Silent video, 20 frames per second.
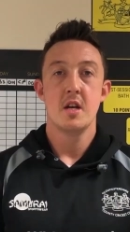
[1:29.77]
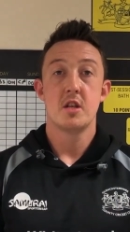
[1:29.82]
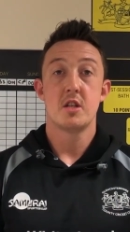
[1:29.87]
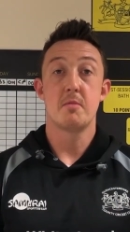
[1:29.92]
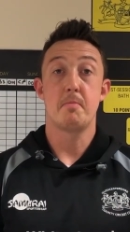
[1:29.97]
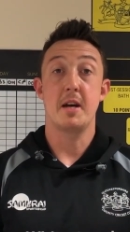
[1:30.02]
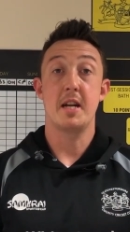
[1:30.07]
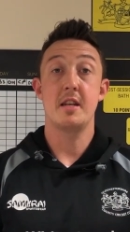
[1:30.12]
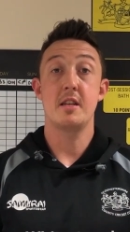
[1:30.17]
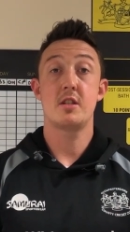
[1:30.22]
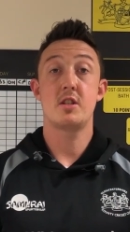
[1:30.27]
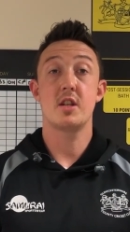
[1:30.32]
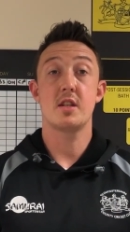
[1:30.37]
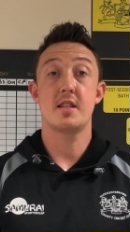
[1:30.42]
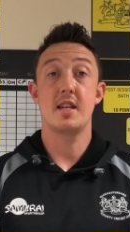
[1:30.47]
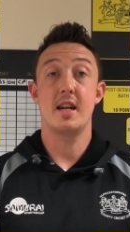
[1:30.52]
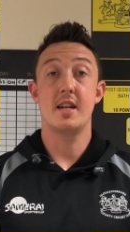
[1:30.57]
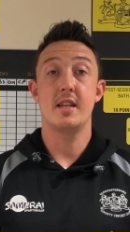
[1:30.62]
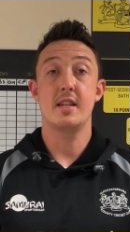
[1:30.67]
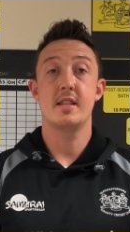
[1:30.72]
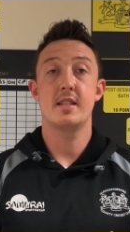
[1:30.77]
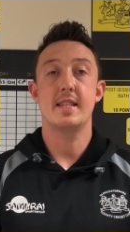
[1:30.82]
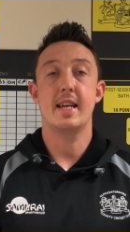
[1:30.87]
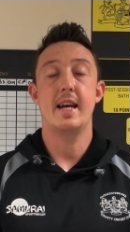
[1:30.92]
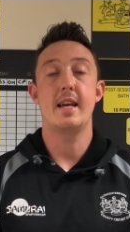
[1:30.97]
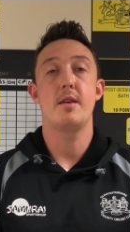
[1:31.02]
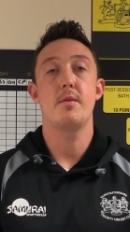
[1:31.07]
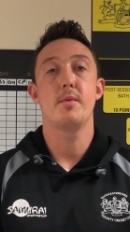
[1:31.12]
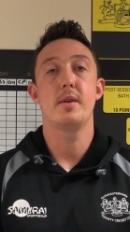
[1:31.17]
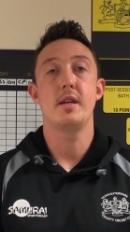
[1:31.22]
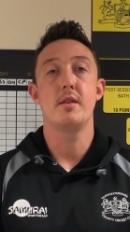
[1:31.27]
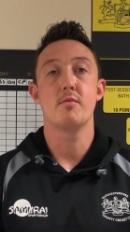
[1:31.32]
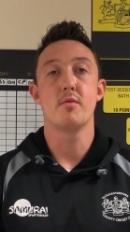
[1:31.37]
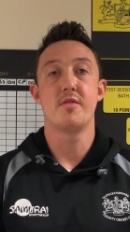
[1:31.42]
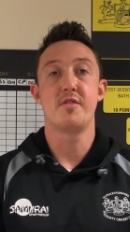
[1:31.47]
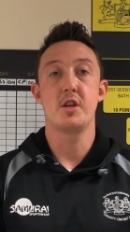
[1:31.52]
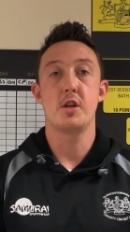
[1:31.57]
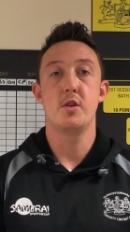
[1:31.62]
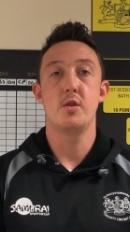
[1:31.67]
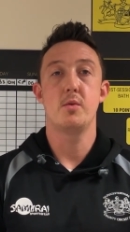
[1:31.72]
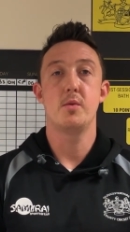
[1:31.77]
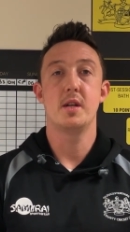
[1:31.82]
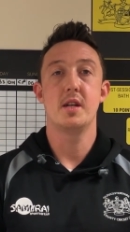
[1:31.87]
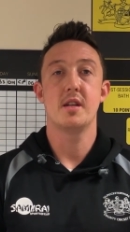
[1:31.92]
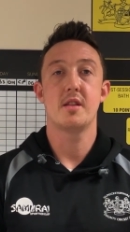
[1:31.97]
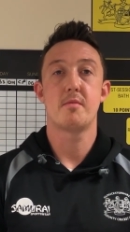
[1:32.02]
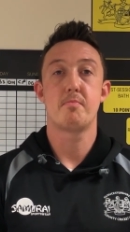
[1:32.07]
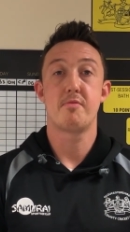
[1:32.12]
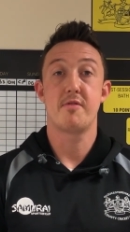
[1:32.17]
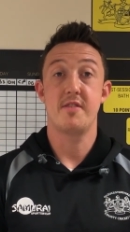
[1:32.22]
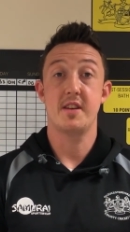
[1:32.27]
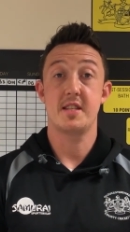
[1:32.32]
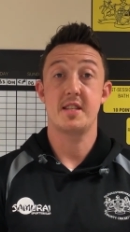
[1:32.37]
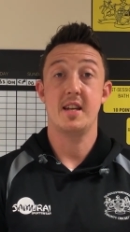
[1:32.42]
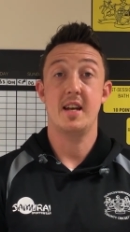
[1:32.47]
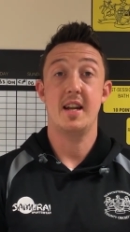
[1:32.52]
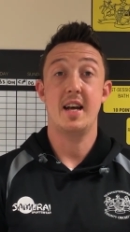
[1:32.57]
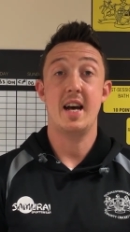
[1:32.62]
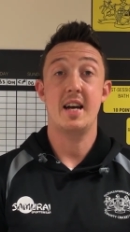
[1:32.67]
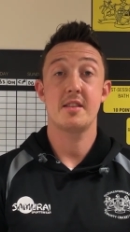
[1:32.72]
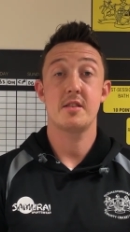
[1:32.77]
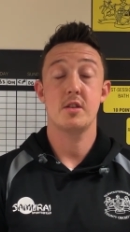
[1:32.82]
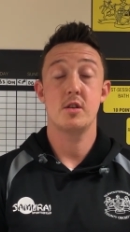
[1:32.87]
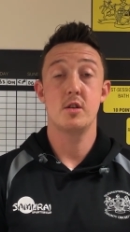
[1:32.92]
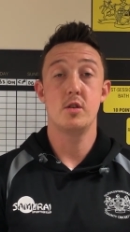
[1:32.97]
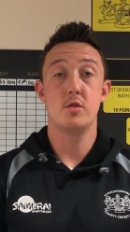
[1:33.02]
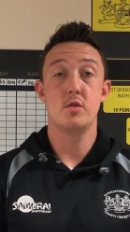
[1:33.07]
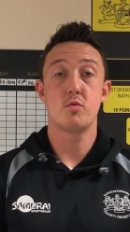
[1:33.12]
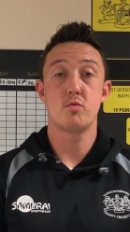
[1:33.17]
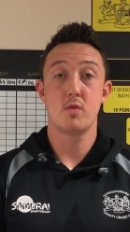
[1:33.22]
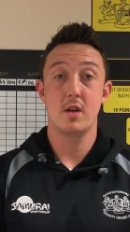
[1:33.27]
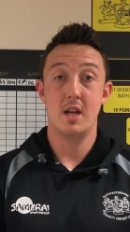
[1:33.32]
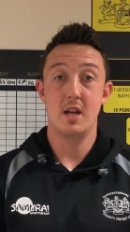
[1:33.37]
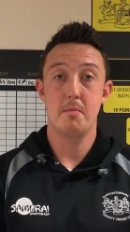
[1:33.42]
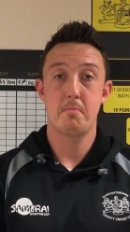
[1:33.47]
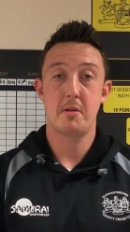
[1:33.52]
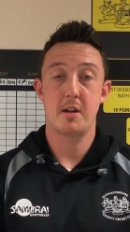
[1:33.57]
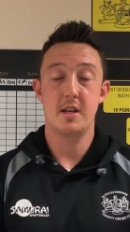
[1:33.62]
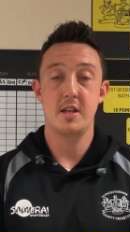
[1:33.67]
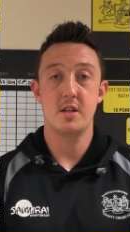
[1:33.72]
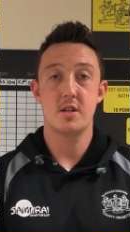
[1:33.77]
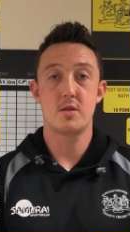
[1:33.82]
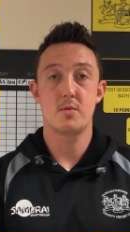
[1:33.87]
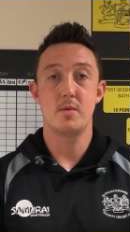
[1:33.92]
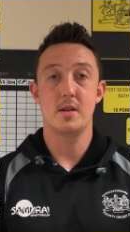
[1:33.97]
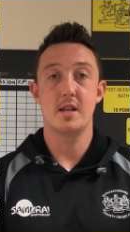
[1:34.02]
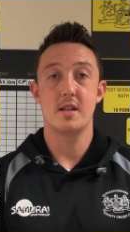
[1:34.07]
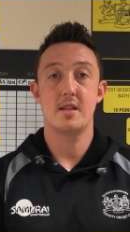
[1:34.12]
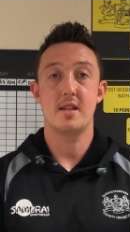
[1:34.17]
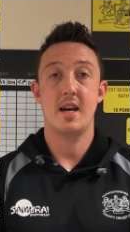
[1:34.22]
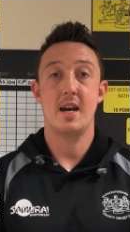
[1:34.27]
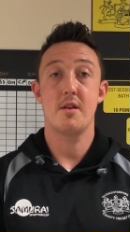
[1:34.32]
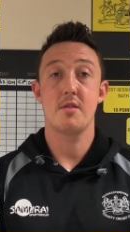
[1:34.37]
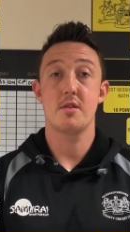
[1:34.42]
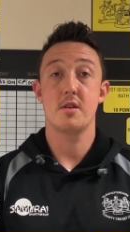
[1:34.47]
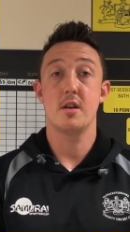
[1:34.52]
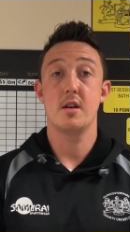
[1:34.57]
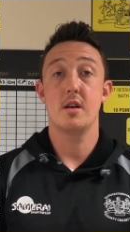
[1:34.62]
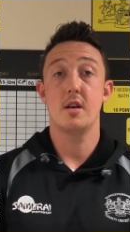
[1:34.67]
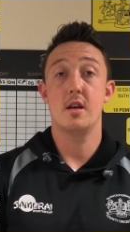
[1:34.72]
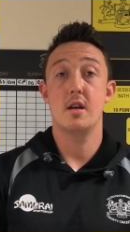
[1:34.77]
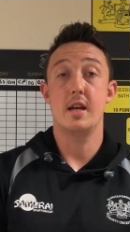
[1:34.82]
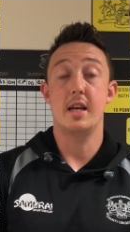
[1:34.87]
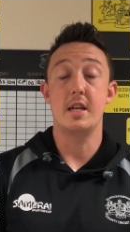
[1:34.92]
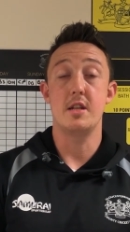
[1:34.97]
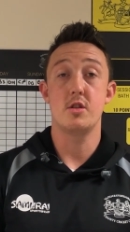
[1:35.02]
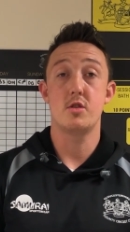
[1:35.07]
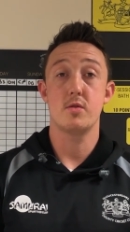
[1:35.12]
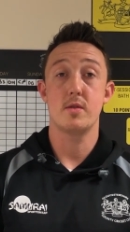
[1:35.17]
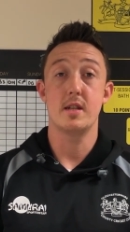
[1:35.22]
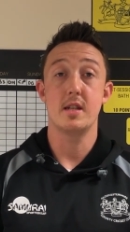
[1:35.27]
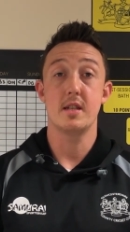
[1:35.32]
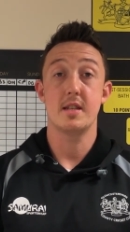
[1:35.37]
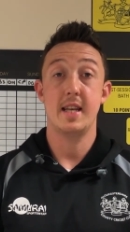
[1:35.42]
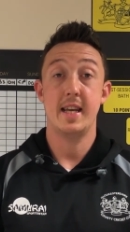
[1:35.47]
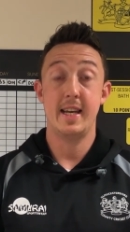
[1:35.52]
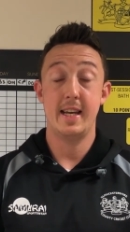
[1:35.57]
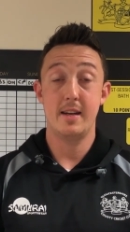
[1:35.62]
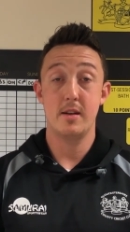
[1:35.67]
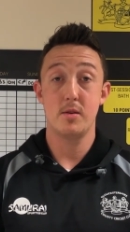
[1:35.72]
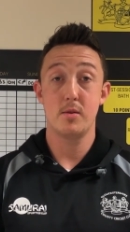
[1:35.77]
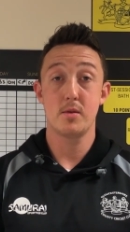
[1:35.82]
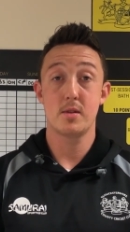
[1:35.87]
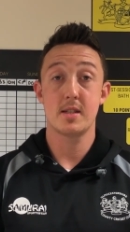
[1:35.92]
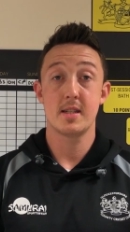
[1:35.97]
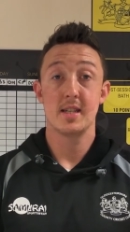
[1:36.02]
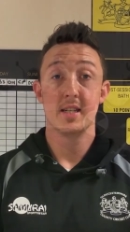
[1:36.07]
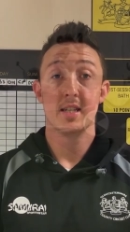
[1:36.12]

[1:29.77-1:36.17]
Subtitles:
So Benny's just had his 8-week review with Professor Haddad, who's really pleased with how the injury is healed,